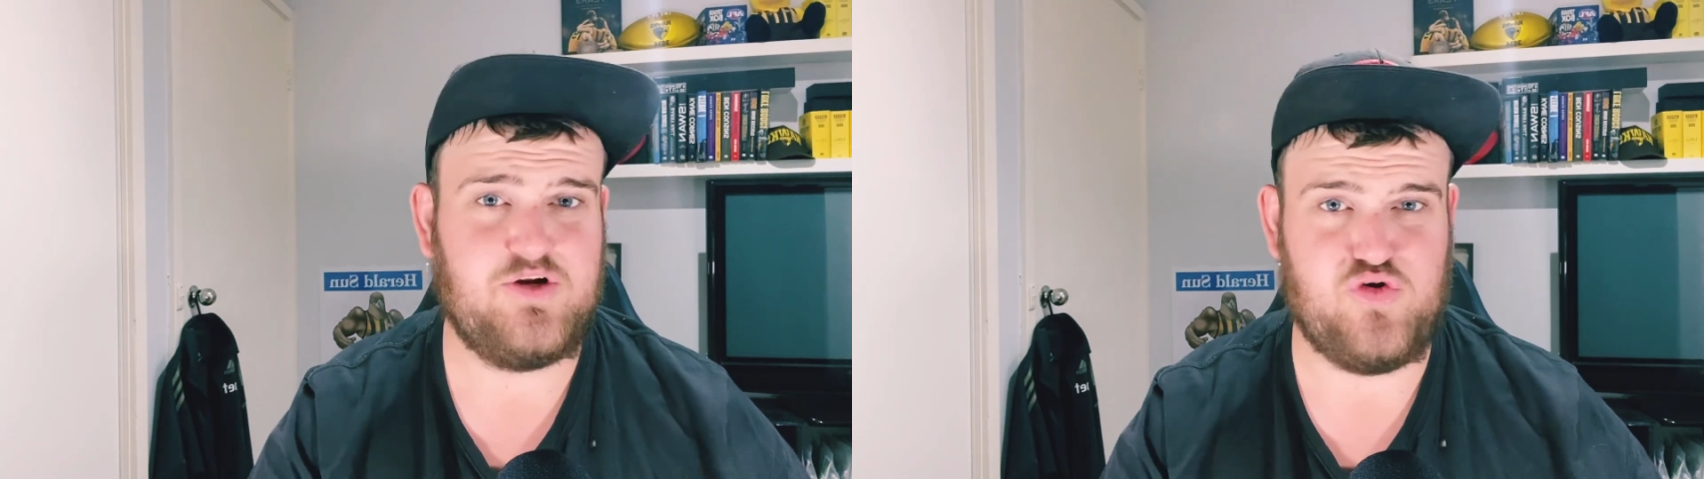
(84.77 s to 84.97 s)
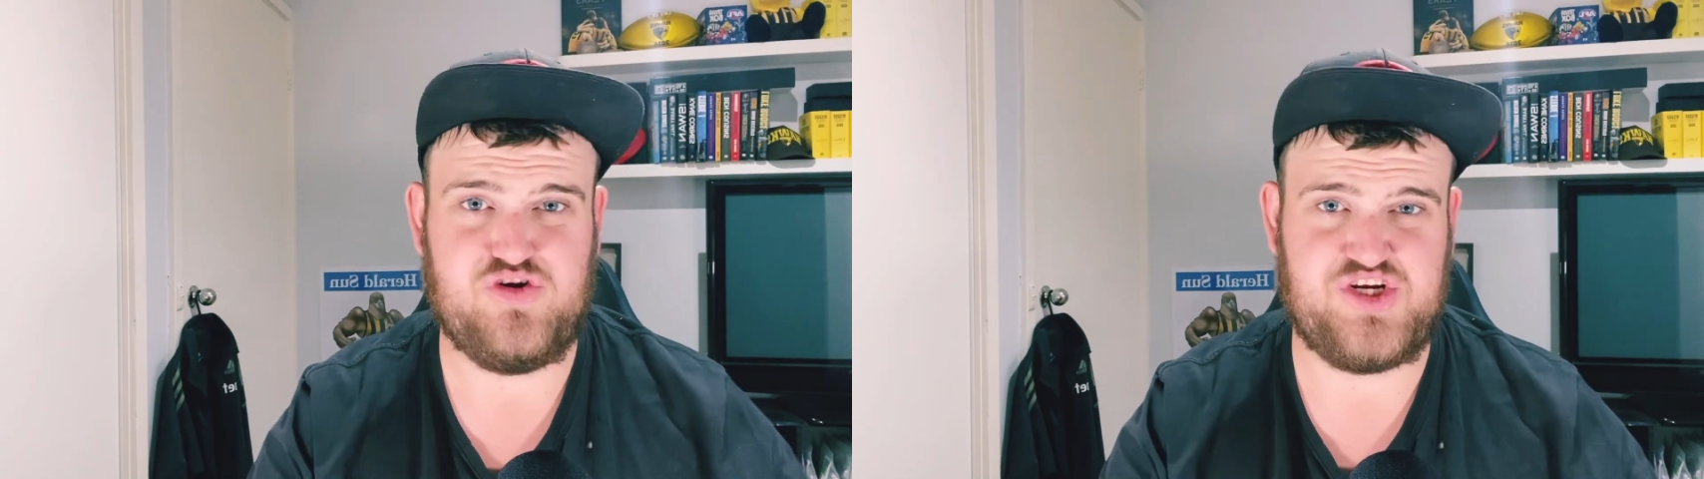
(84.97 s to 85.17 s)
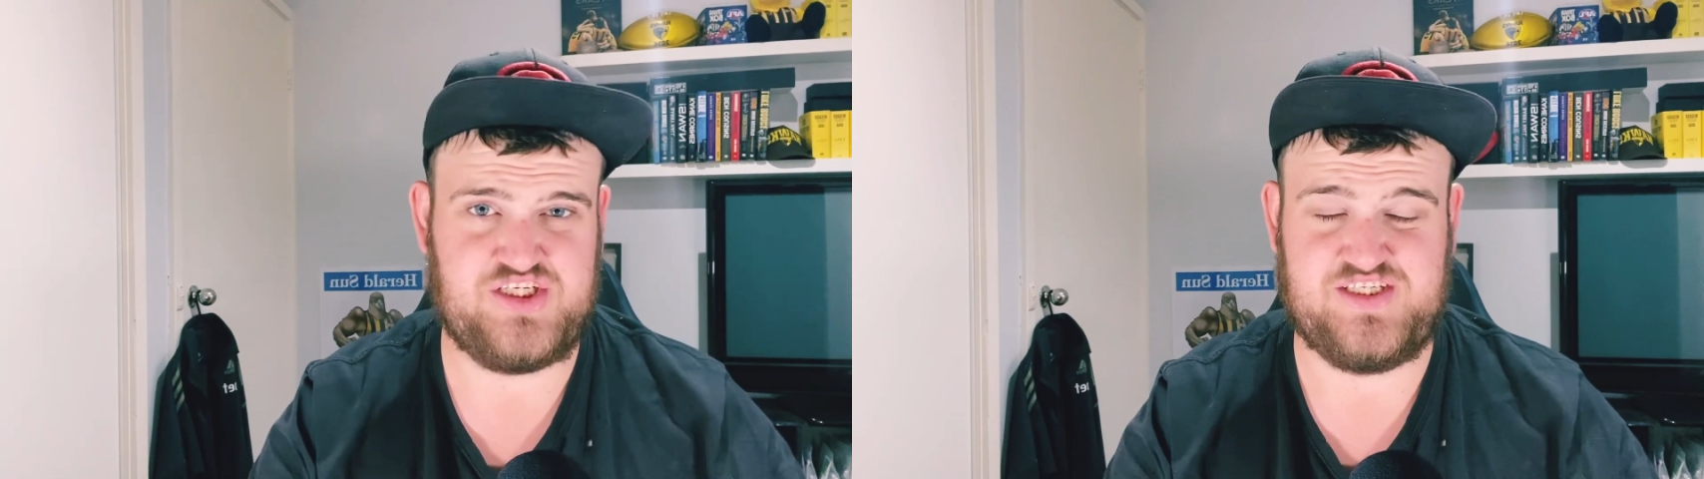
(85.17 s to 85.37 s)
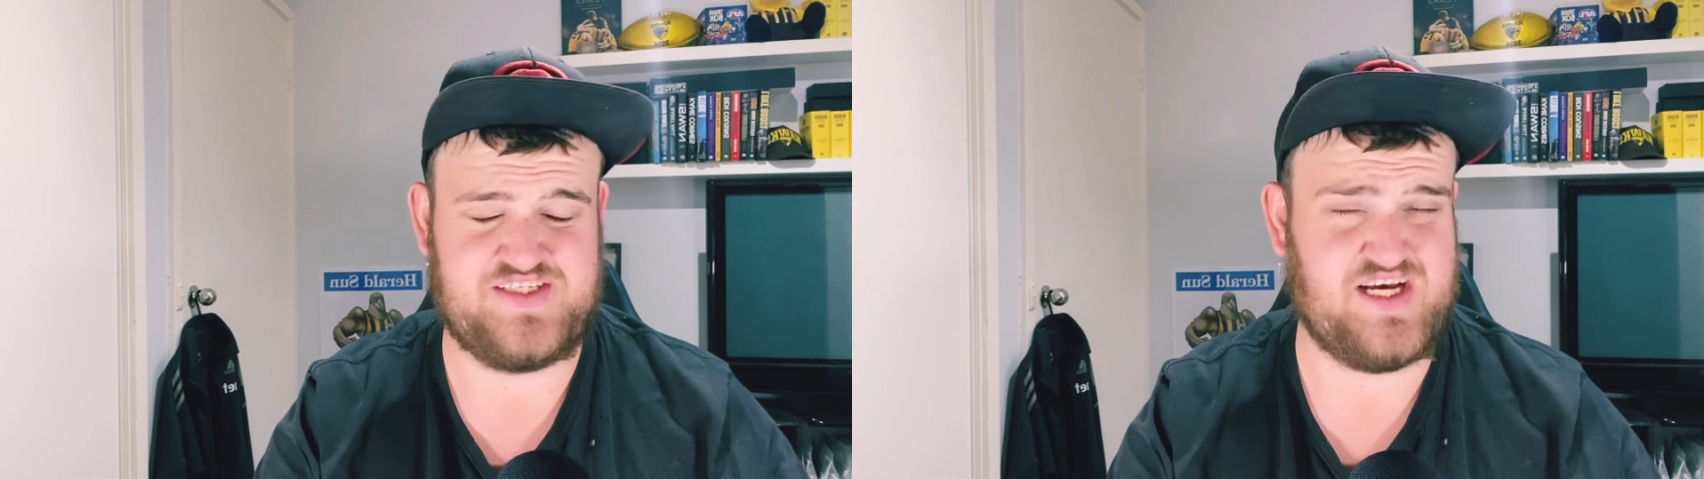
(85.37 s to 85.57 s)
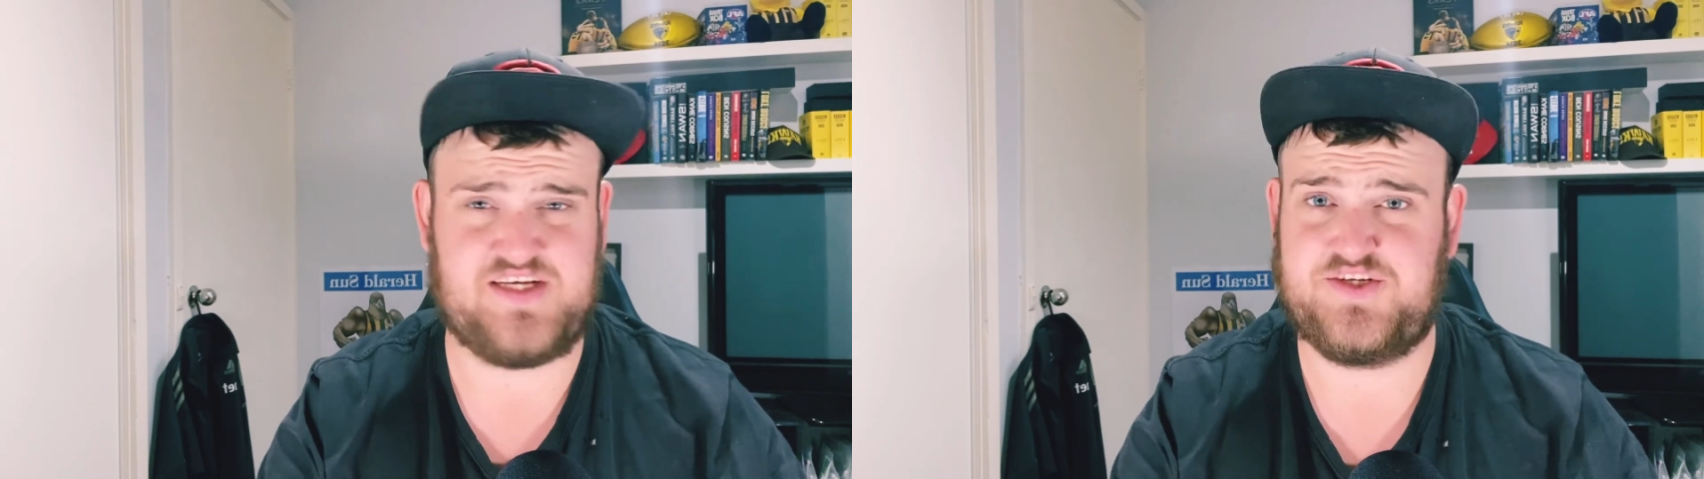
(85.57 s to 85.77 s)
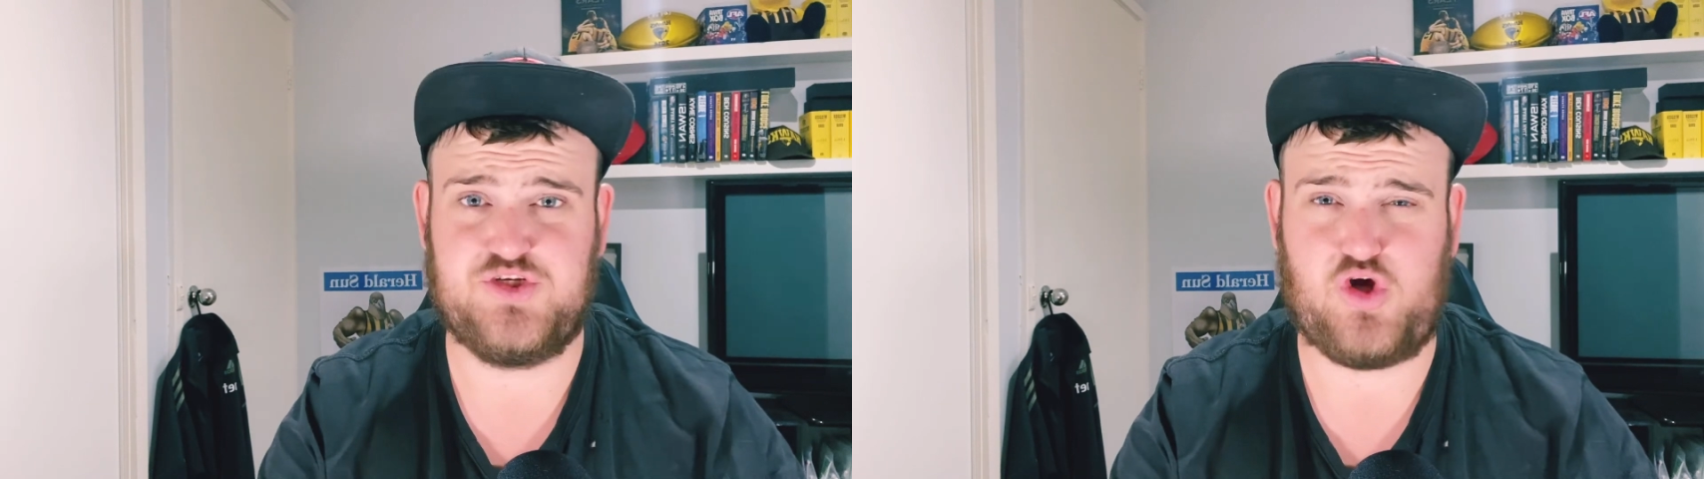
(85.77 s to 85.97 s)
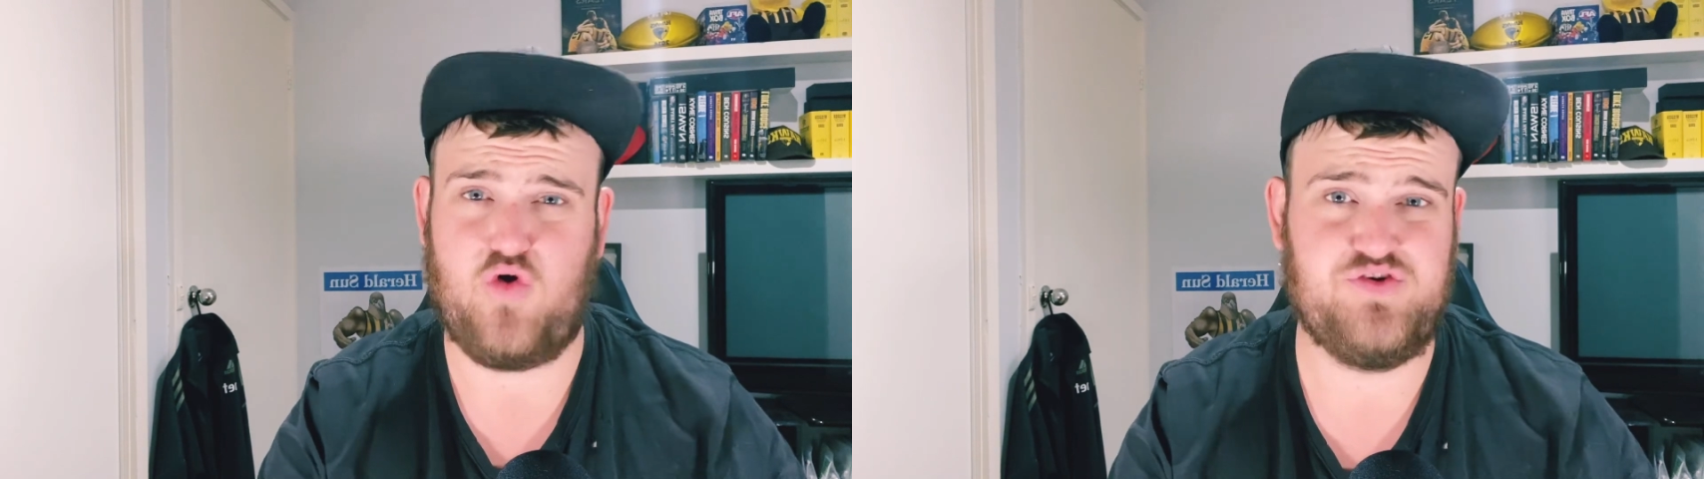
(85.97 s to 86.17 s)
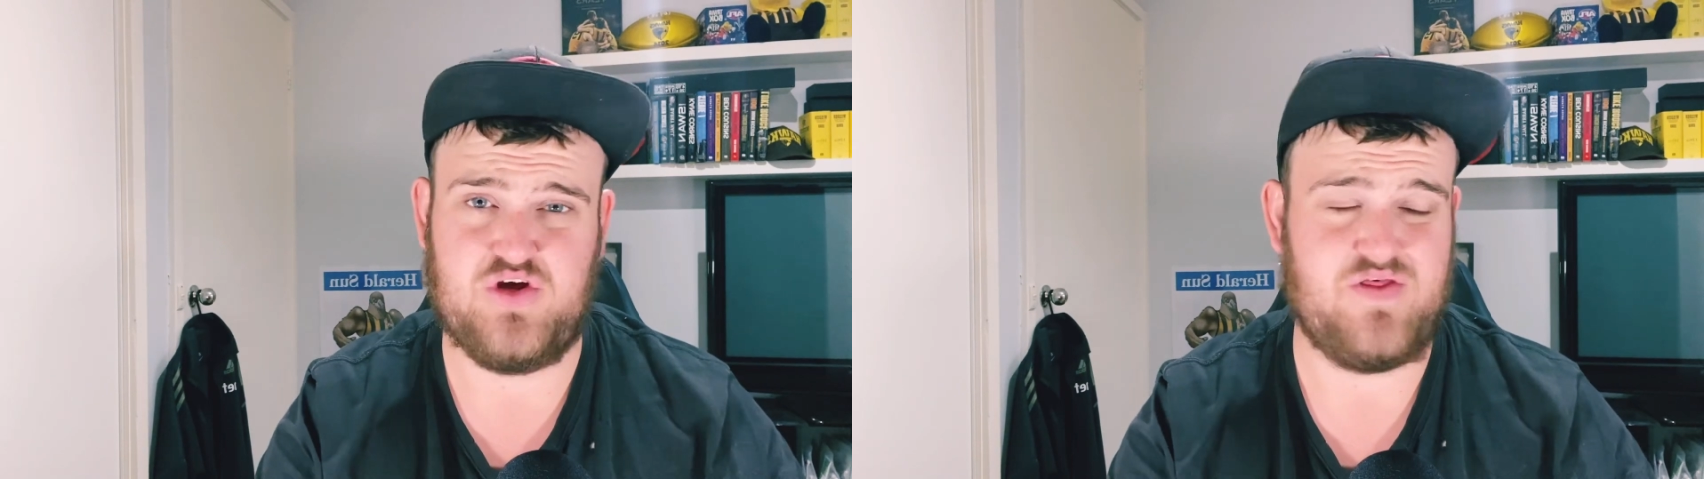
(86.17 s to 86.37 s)
who just doesn't go
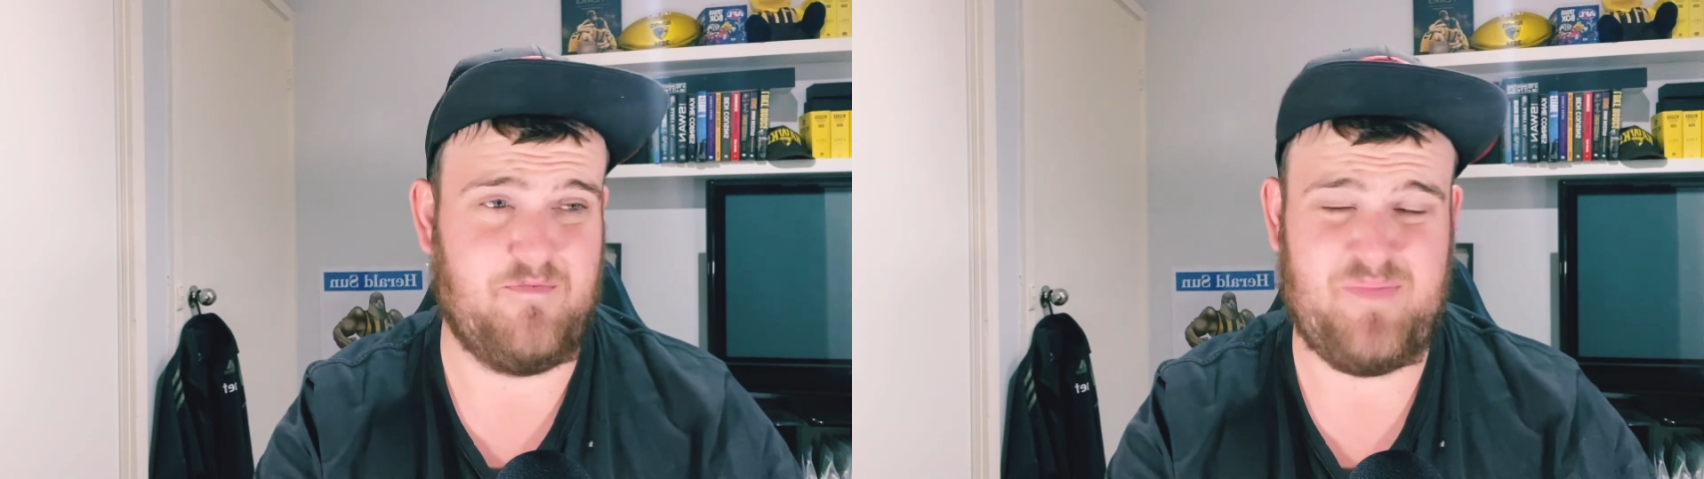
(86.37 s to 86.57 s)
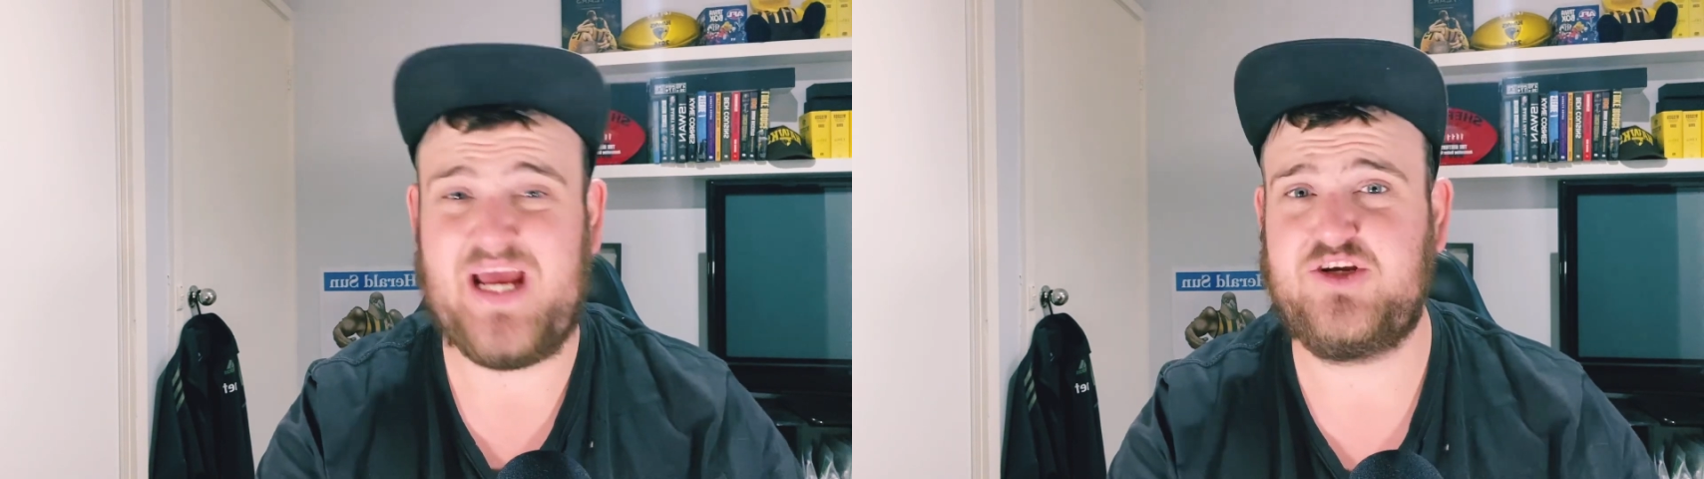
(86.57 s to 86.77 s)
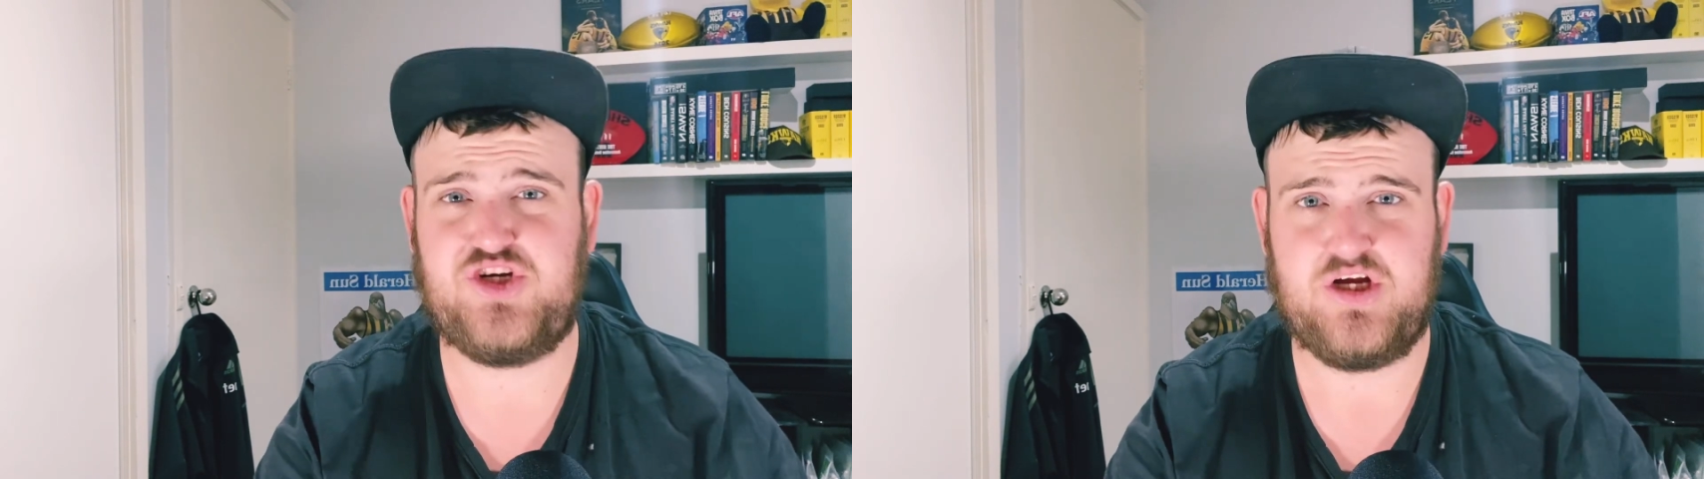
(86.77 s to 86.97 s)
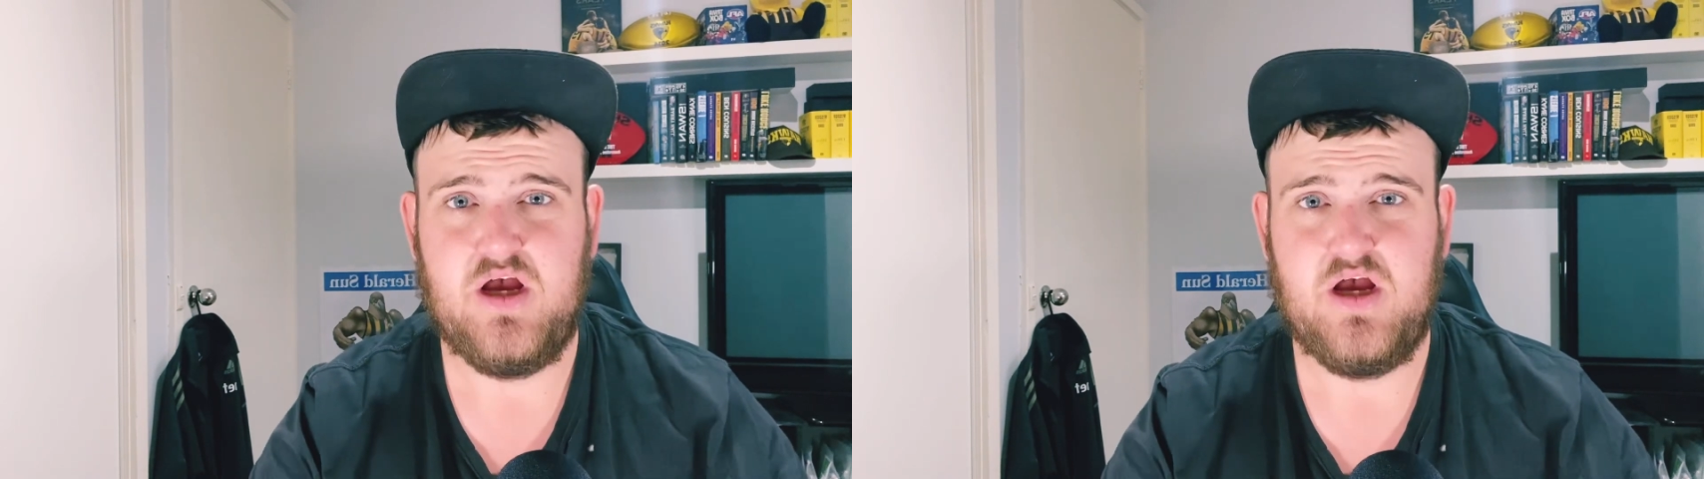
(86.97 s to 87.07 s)
to the bench.